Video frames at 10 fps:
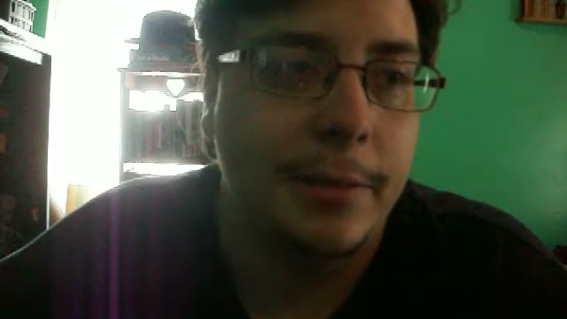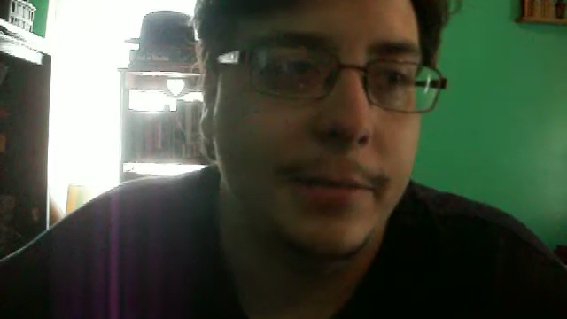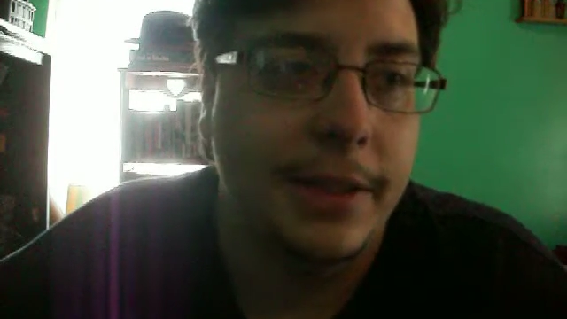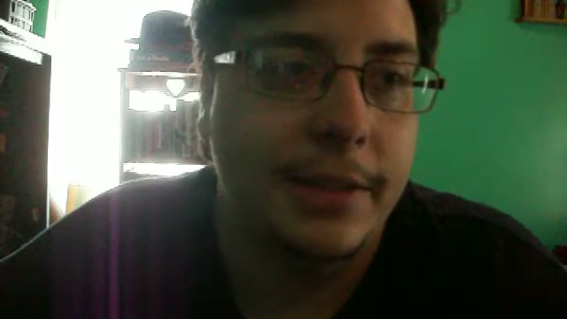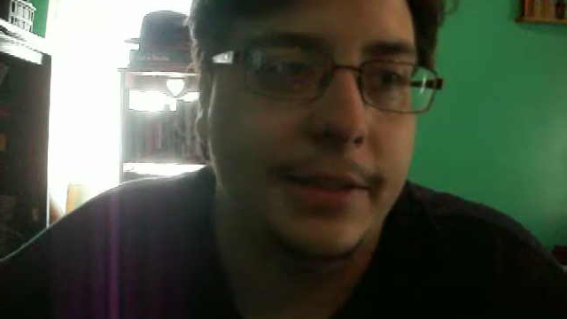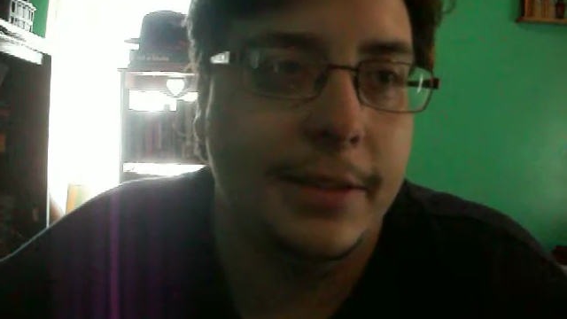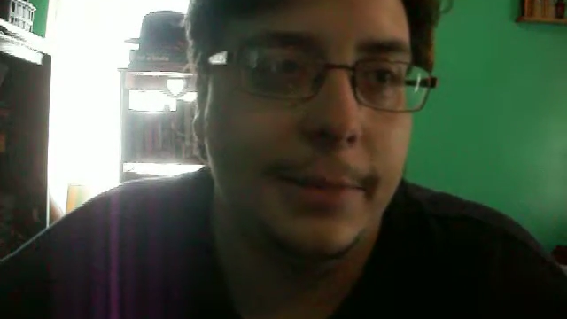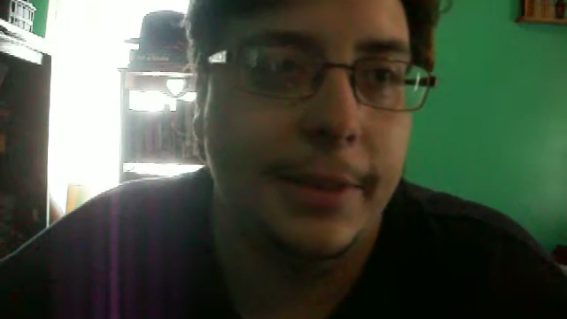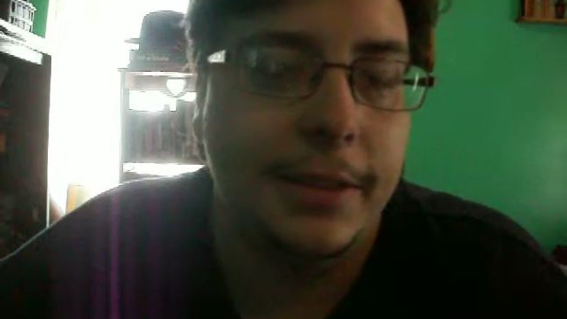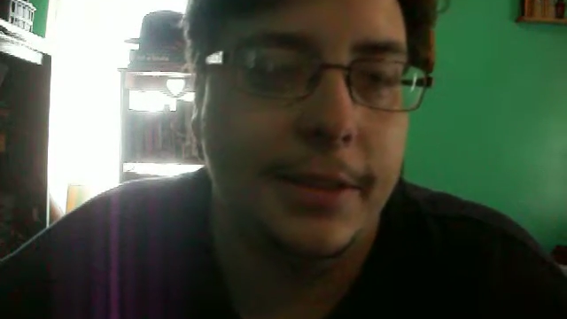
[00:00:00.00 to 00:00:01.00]
But
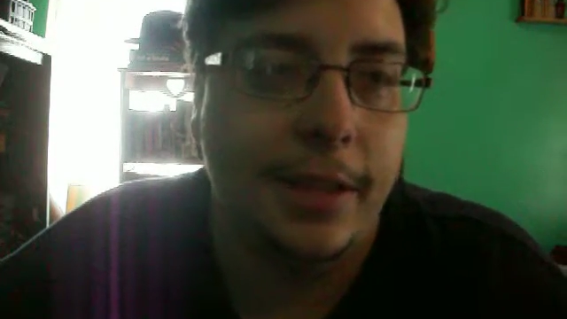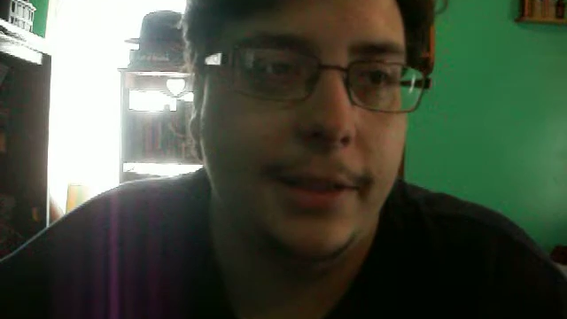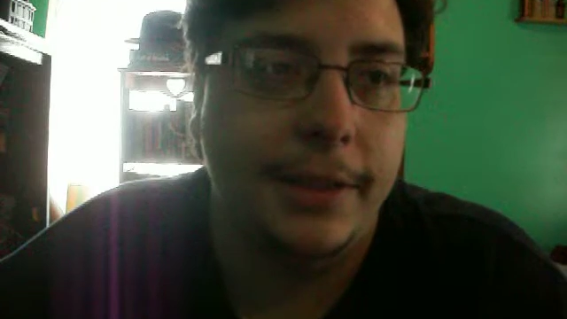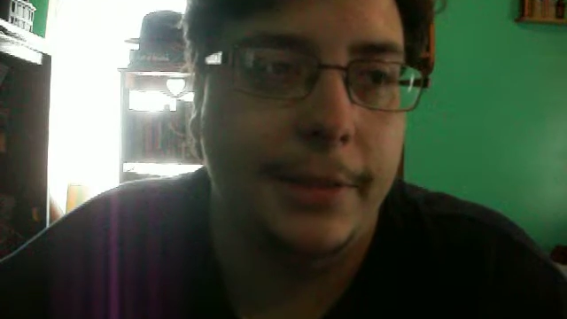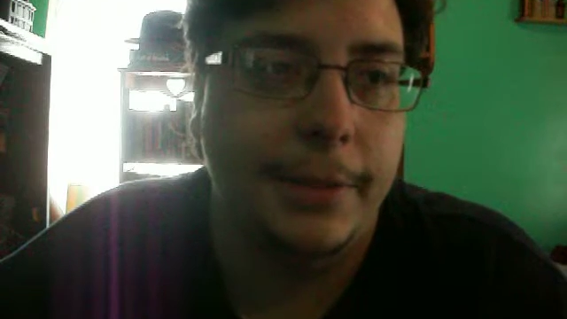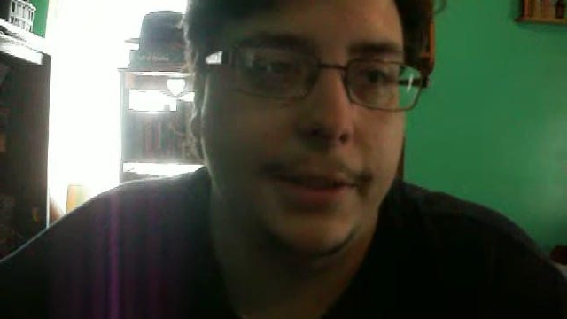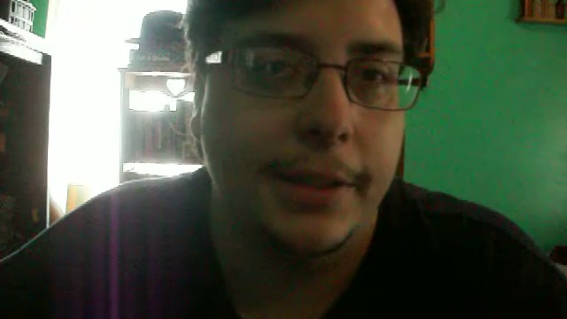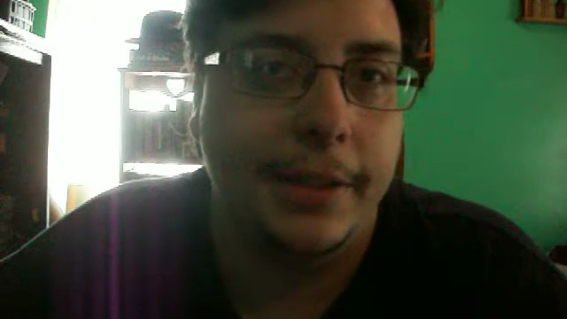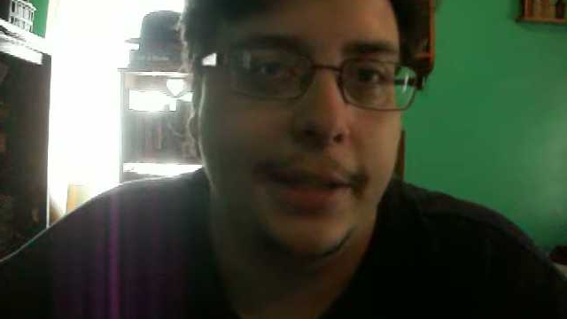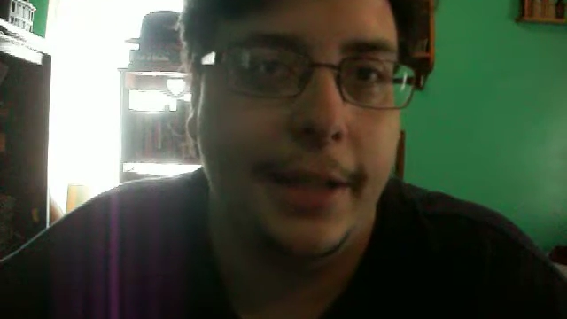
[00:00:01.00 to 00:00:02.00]
simply just calling someone a
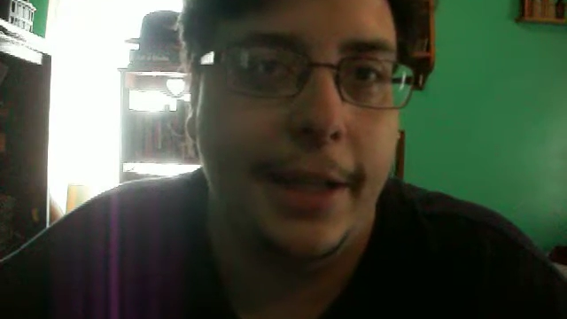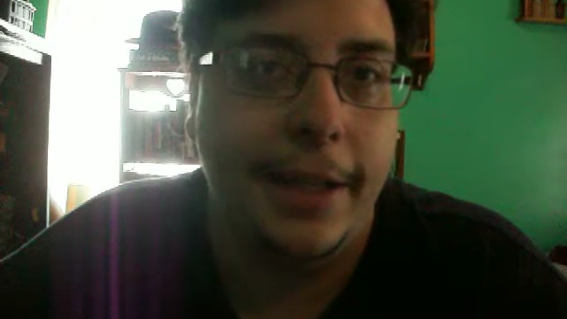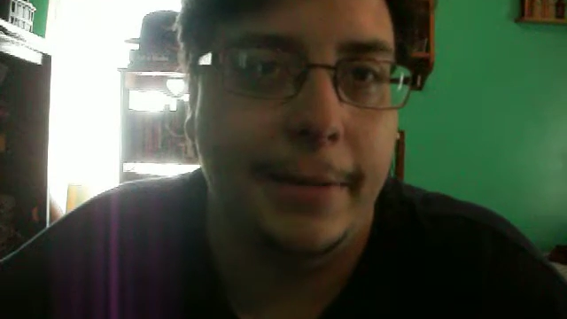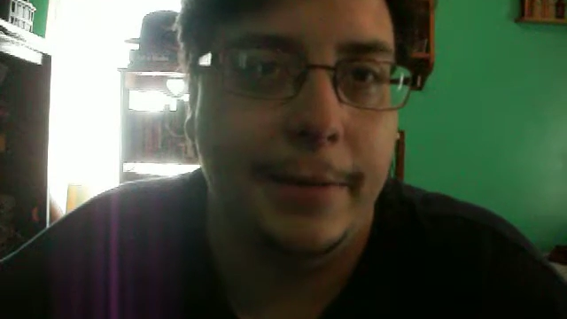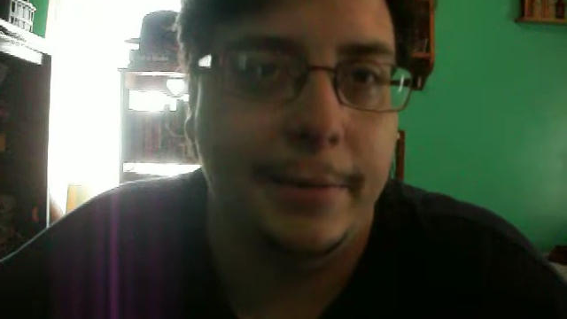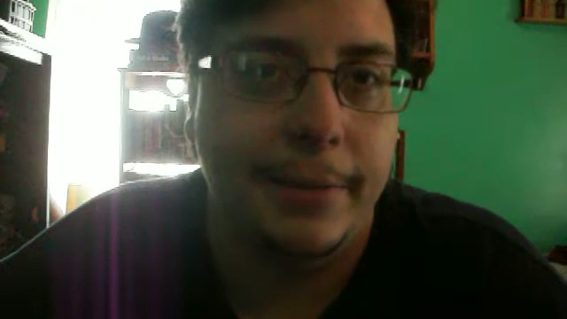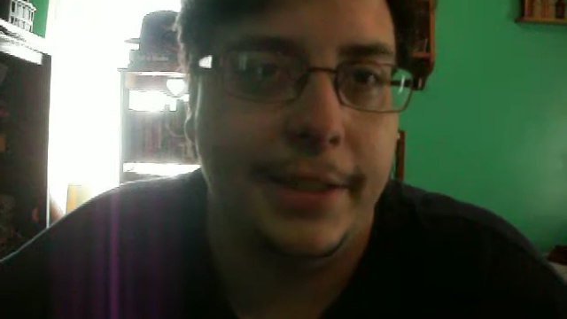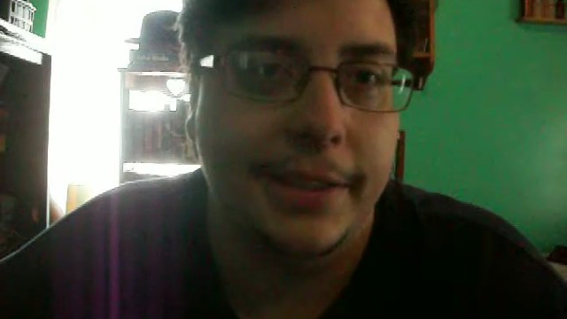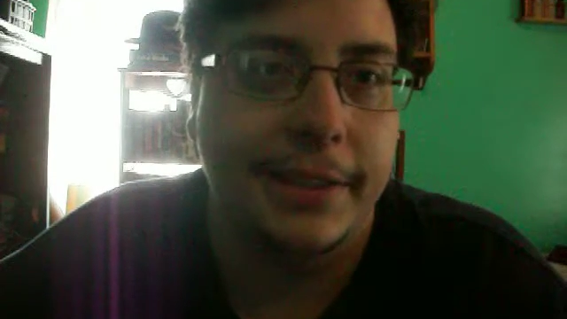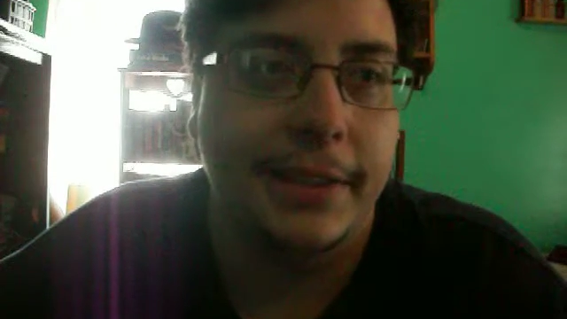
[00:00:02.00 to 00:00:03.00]
jerk is not ad hominem,
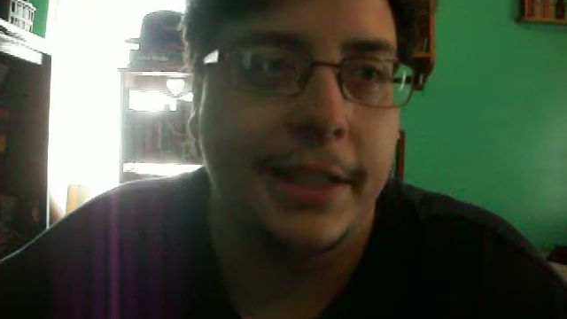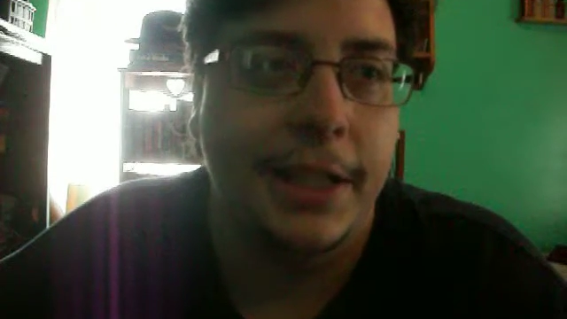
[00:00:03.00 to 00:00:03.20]
because